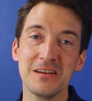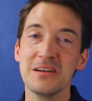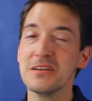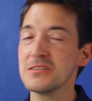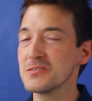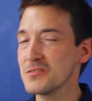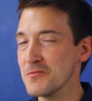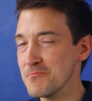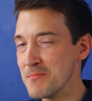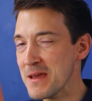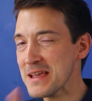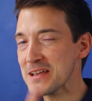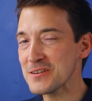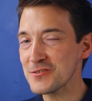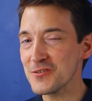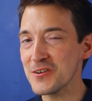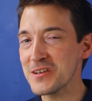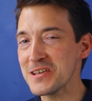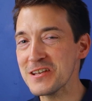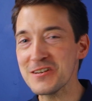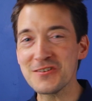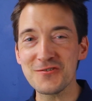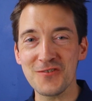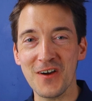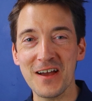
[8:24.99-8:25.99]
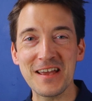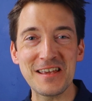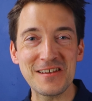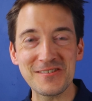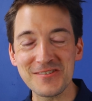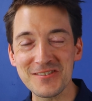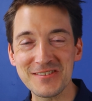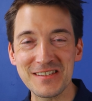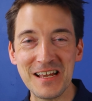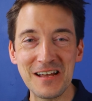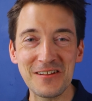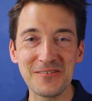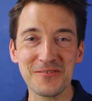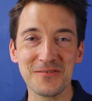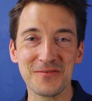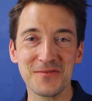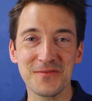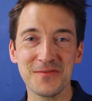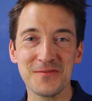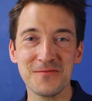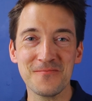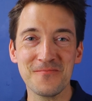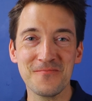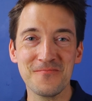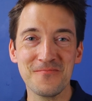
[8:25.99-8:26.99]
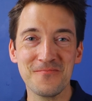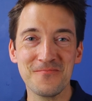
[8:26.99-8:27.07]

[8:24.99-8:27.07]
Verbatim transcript: so make sure you try it yourself.